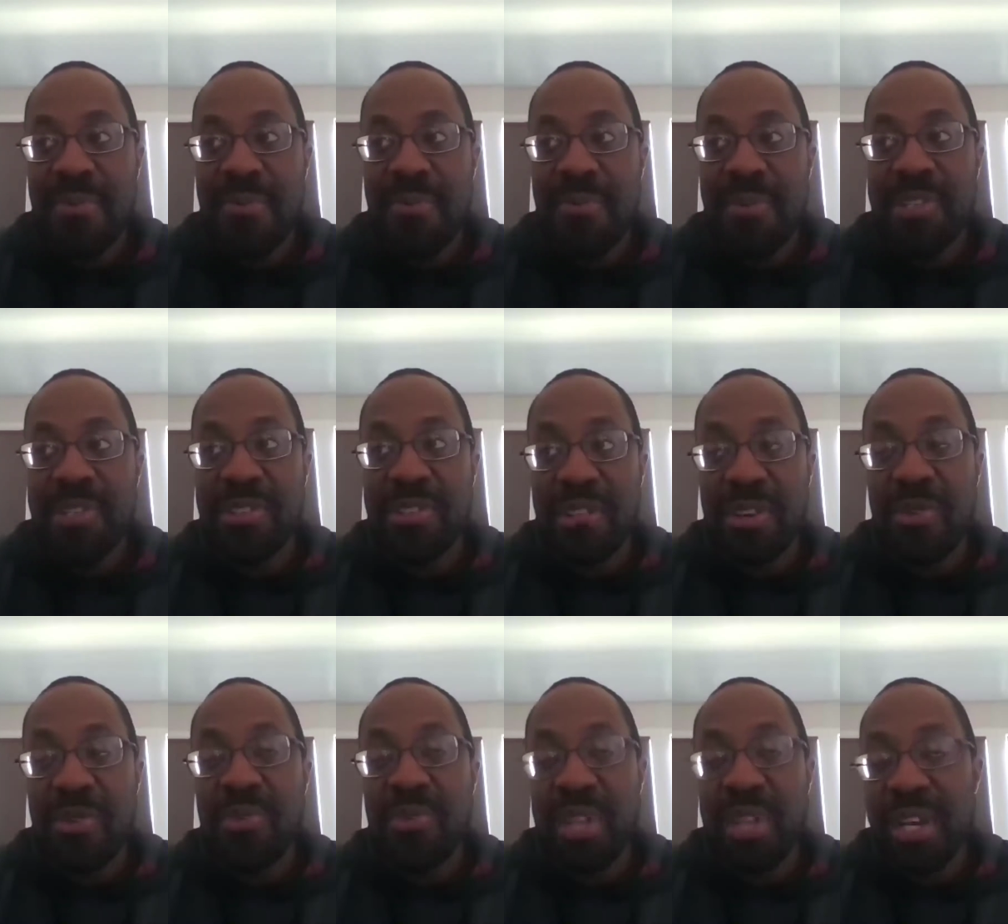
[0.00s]
we still
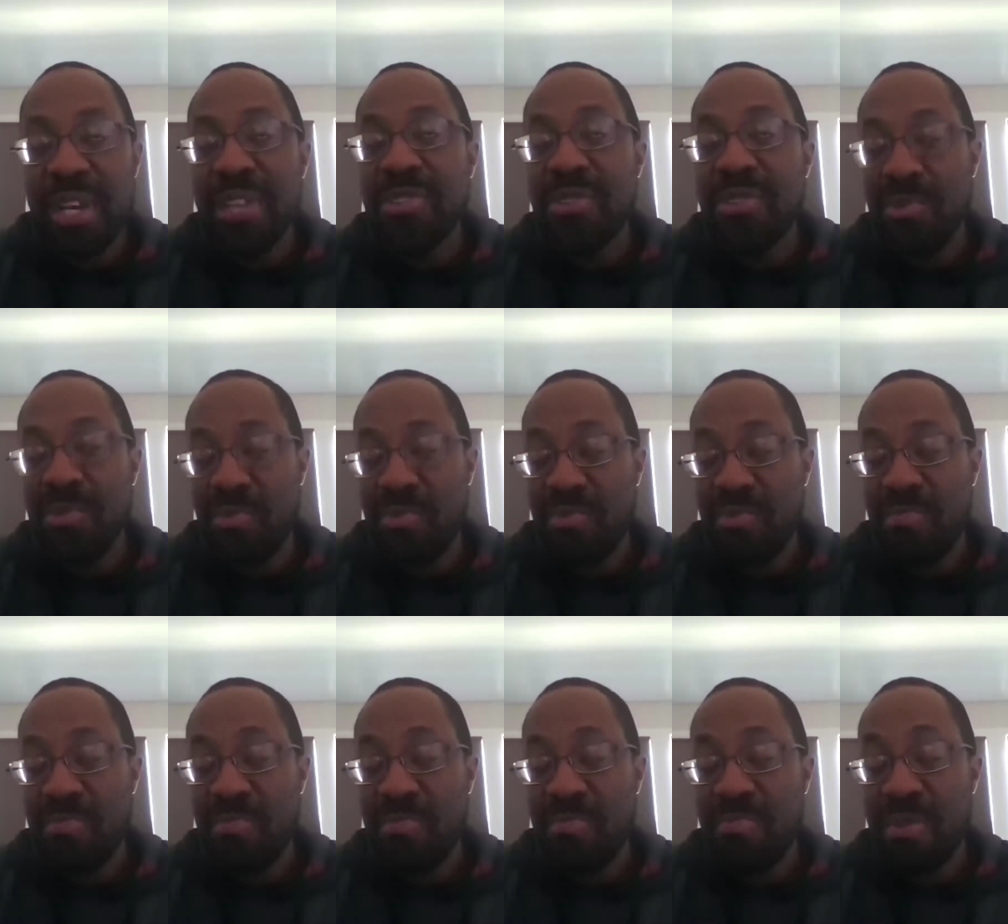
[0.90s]
need to
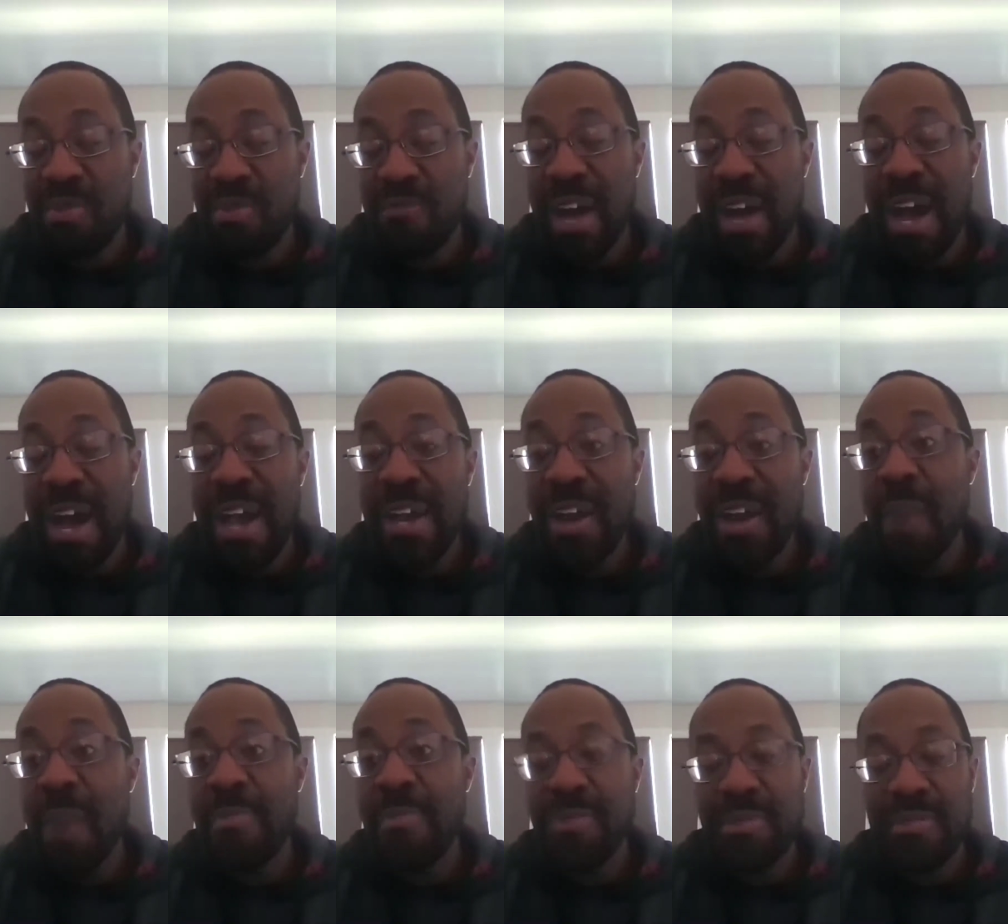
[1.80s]
provide
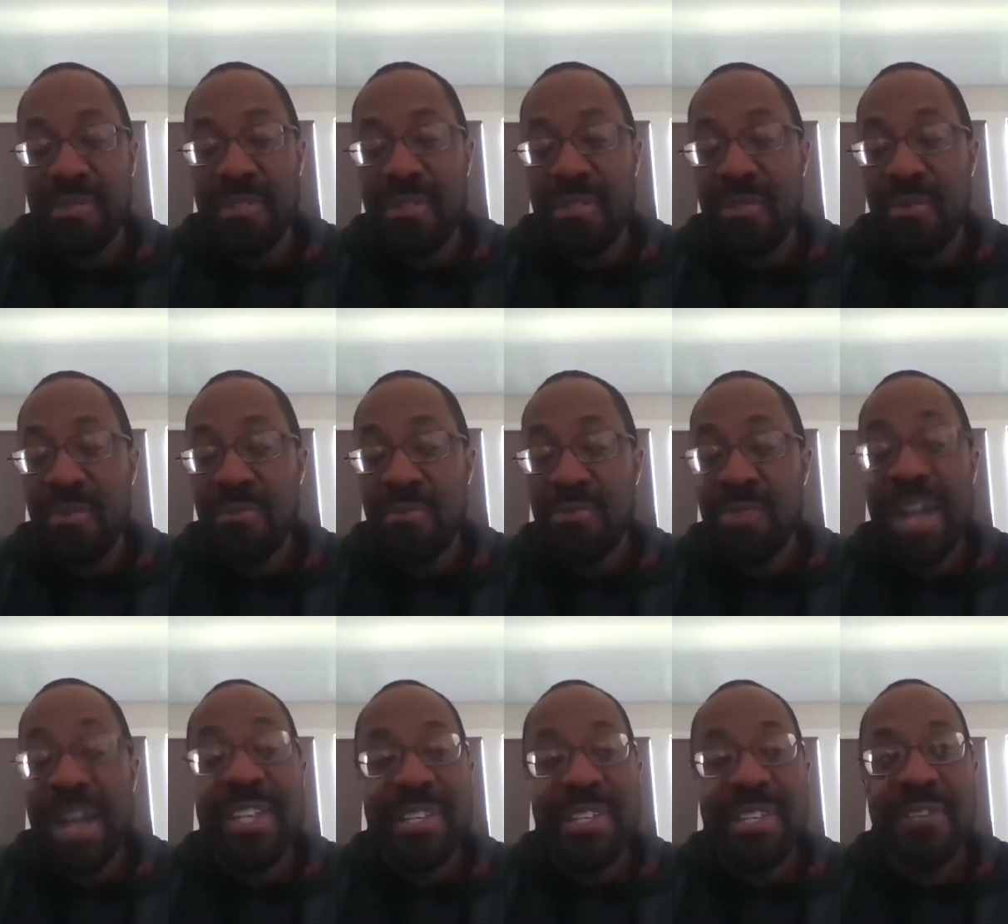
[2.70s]

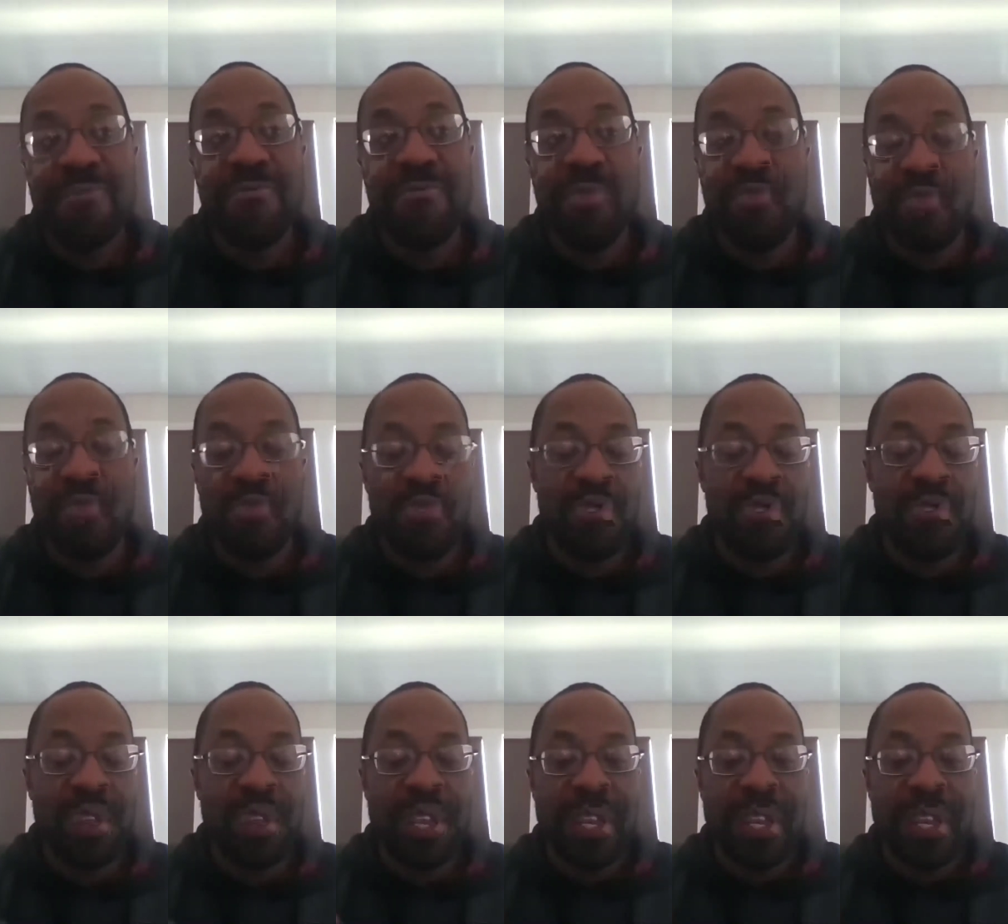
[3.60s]
transit for